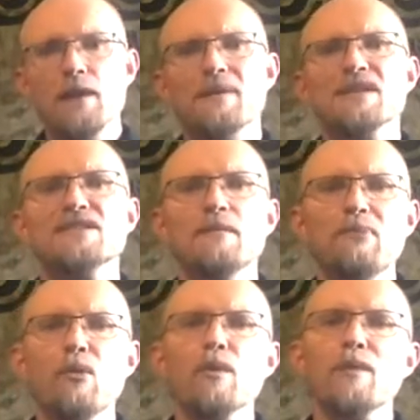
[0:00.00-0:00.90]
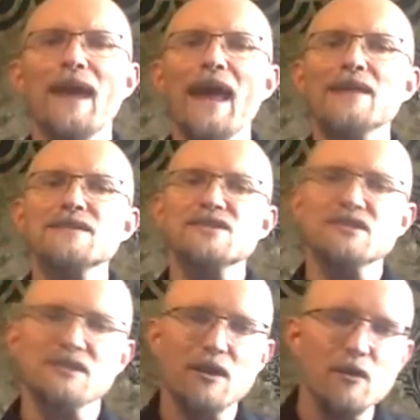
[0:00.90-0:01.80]
But at some point, we had to
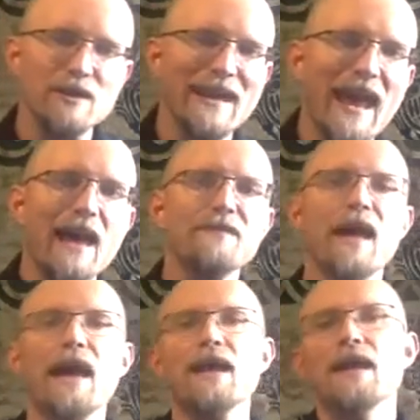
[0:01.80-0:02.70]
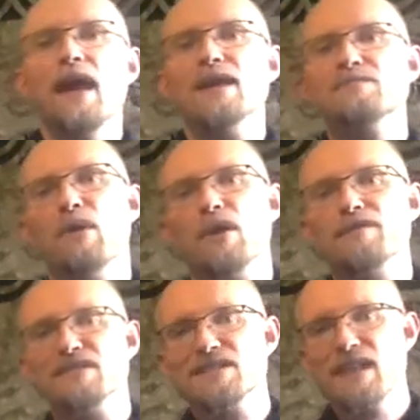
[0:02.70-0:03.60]
slowly add that as part
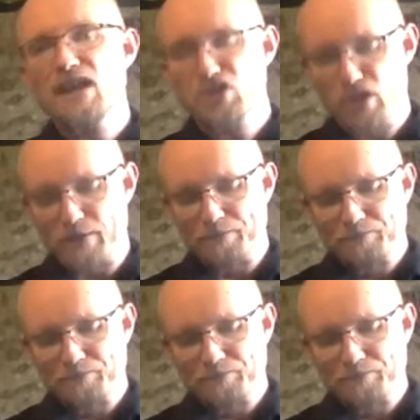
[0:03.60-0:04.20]
of the section.